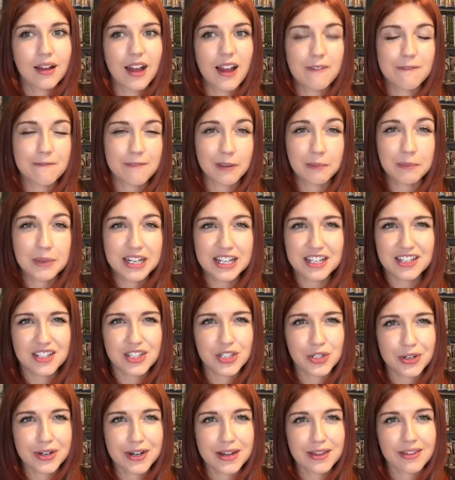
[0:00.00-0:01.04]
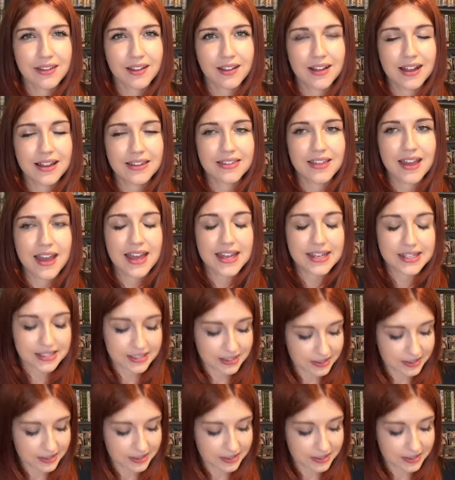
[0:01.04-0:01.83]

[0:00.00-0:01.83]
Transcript: a feminist or anything like that,